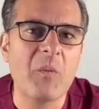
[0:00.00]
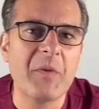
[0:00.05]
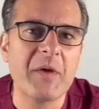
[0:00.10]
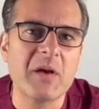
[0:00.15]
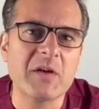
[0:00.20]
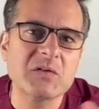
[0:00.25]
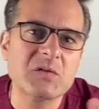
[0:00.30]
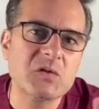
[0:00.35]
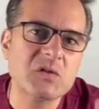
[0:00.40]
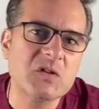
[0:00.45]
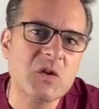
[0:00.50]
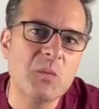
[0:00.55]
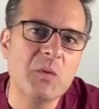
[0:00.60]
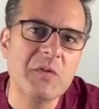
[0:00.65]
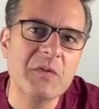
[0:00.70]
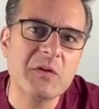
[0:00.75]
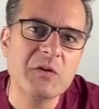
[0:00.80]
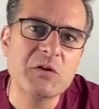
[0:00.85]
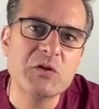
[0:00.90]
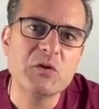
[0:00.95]
because there's someone
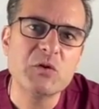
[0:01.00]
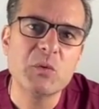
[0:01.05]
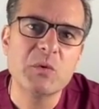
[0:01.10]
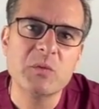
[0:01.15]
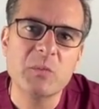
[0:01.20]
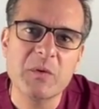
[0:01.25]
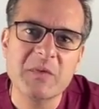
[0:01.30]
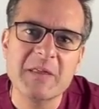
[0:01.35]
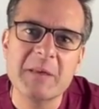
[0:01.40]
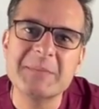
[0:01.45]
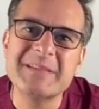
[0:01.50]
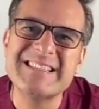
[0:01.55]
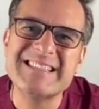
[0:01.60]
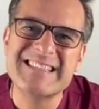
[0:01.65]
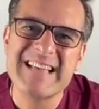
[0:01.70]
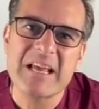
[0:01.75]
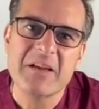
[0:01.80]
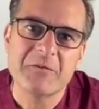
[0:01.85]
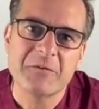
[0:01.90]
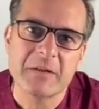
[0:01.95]
there to do it with them
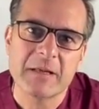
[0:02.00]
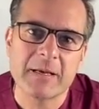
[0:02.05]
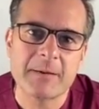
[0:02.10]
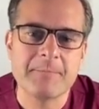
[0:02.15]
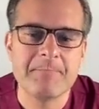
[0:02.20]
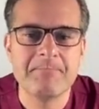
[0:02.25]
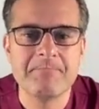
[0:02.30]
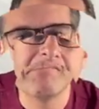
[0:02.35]
safely.